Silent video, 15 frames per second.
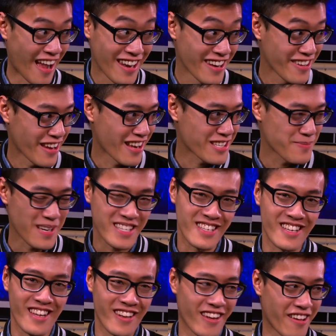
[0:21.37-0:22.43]
didn't expect
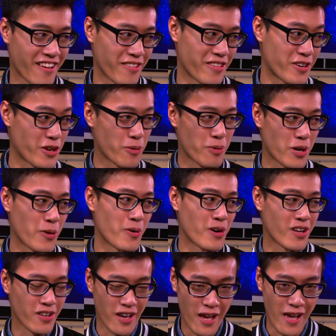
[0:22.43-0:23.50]
it, and now they're doing pretty
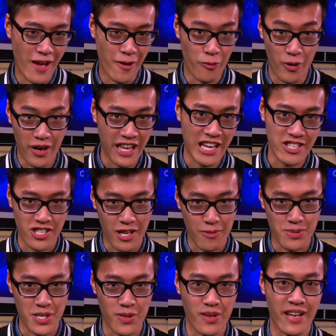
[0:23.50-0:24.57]
well, and we're catching up
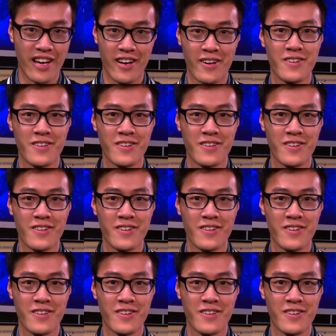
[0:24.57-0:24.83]
to it now.